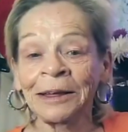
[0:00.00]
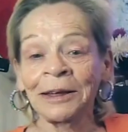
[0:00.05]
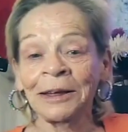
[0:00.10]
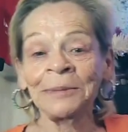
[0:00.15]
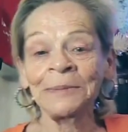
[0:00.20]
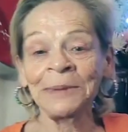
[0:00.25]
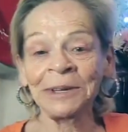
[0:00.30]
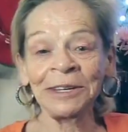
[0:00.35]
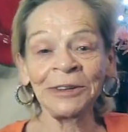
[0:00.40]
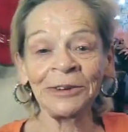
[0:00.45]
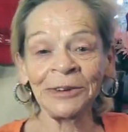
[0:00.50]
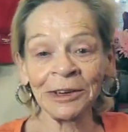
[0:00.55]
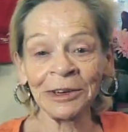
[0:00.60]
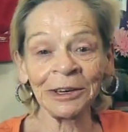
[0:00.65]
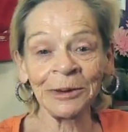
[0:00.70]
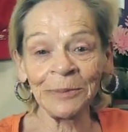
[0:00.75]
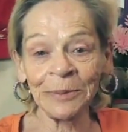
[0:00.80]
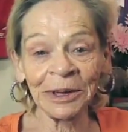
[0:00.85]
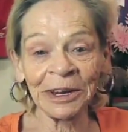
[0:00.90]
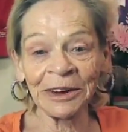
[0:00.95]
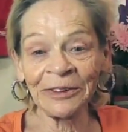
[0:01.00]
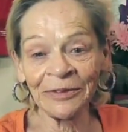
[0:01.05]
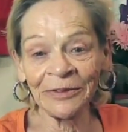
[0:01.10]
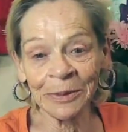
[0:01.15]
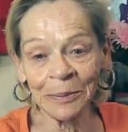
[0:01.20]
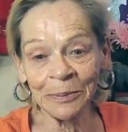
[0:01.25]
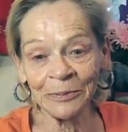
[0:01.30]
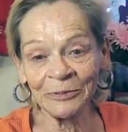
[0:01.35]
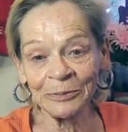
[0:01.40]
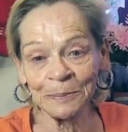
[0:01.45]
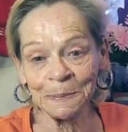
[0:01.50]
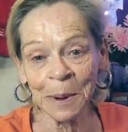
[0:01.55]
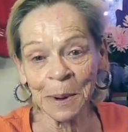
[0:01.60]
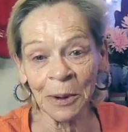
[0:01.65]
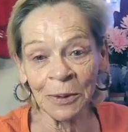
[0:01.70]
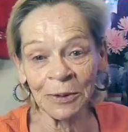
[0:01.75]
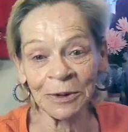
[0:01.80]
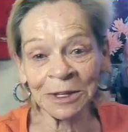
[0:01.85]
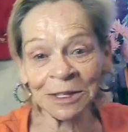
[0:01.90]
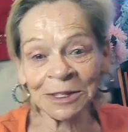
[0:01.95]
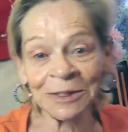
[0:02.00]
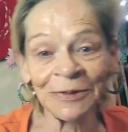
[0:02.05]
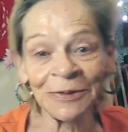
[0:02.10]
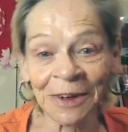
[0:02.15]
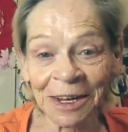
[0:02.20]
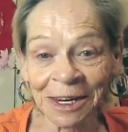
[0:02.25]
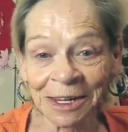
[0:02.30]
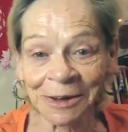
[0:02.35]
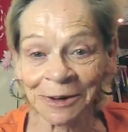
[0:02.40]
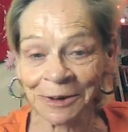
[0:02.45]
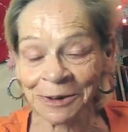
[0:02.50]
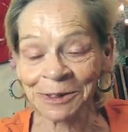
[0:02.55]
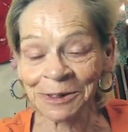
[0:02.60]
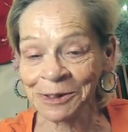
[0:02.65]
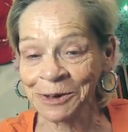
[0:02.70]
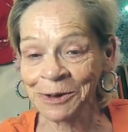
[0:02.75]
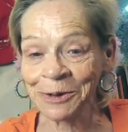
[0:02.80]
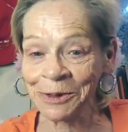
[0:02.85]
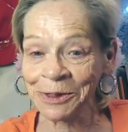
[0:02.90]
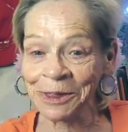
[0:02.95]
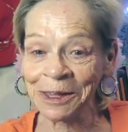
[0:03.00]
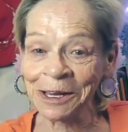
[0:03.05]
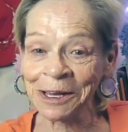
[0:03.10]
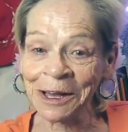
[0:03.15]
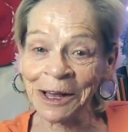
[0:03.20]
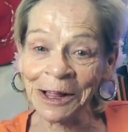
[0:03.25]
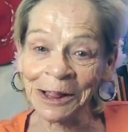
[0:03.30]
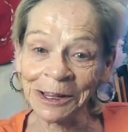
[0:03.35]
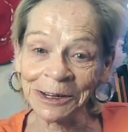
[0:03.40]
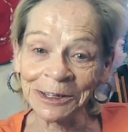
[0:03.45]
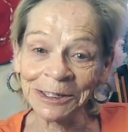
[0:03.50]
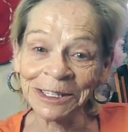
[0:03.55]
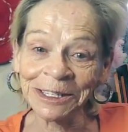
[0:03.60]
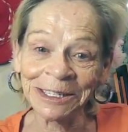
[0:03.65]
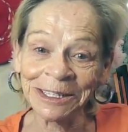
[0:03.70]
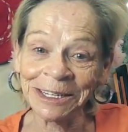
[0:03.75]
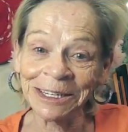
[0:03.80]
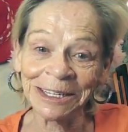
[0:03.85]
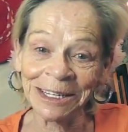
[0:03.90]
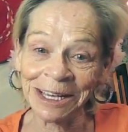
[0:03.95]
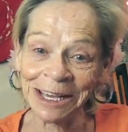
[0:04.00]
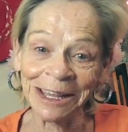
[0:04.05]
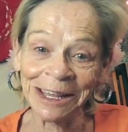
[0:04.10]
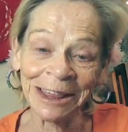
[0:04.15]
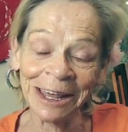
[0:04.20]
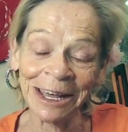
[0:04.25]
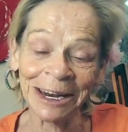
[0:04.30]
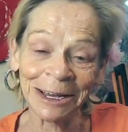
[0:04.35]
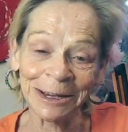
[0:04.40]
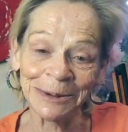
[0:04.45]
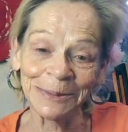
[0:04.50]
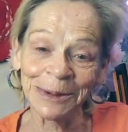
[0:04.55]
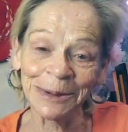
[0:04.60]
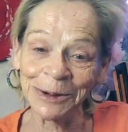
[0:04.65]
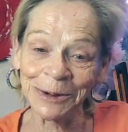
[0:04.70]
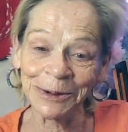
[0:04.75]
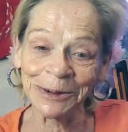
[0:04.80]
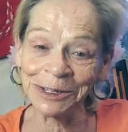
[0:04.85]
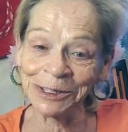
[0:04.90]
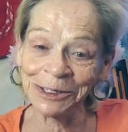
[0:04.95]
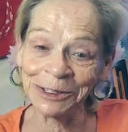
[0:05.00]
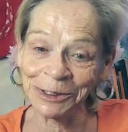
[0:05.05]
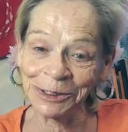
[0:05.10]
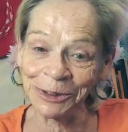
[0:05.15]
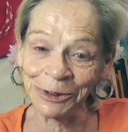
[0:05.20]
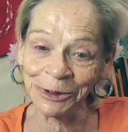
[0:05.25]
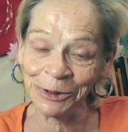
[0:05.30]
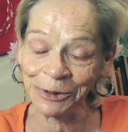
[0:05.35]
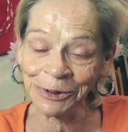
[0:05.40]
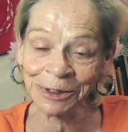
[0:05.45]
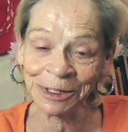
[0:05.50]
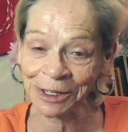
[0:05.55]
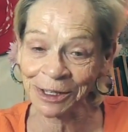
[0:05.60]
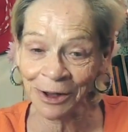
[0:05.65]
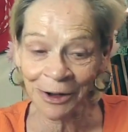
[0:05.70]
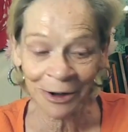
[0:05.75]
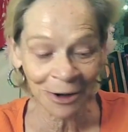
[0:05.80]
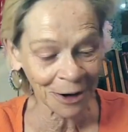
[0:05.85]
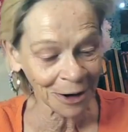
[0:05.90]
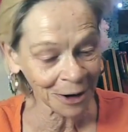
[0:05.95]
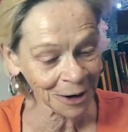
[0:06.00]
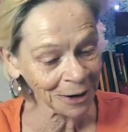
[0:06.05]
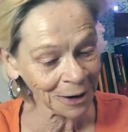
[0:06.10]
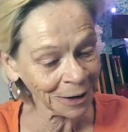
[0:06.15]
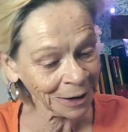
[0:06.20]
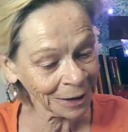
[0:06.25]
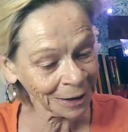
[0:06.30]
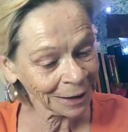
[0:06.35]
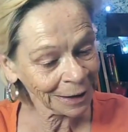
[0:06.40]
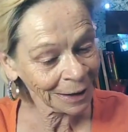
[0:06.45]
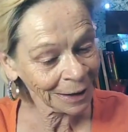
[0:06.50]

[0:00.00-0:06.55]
I'll be doing a bit of a bonus video. So the colors today that I'm going to use are